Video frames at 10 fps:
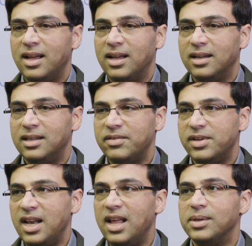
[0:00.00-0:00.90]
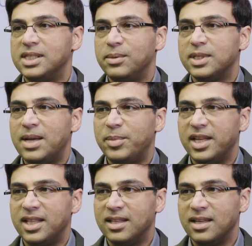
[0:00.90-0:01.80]
uh, definitely I will see what's
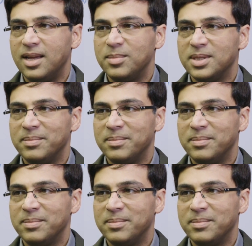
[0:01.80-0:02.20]
happening in the other games.